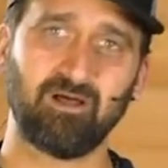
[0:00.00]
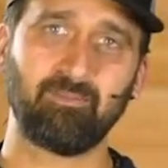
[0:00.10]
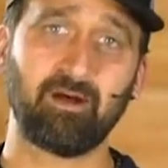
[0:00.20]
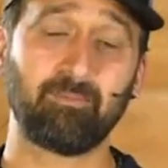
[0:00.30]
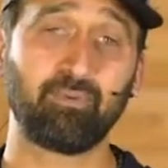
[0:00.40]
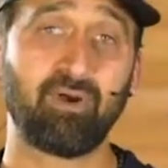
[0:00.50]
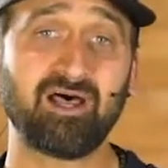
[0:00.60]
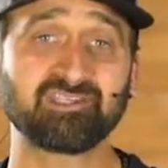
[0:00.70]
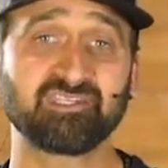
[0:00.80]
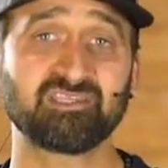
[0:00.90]
about
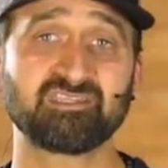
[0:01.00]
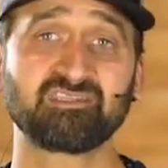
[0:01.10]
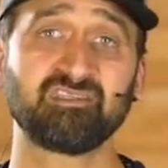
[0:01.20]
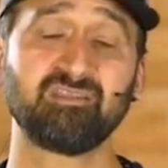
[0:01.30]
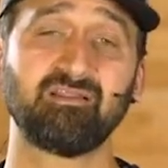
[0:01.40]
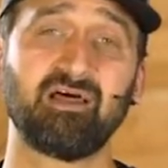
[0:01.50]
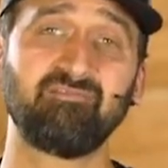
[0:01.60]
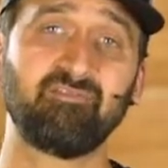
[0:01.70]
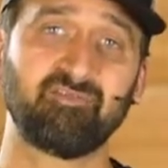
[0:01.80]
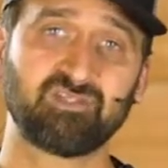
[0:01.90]
processes in the
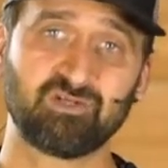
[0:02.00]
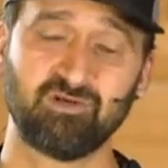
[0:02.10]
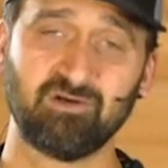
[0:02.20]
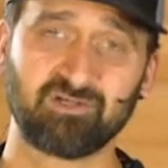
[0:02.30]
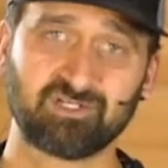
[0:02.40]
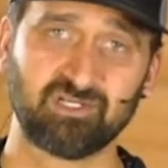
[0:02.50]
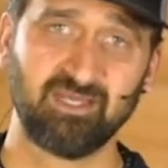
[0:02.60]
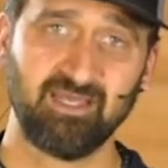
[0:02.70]
life of the church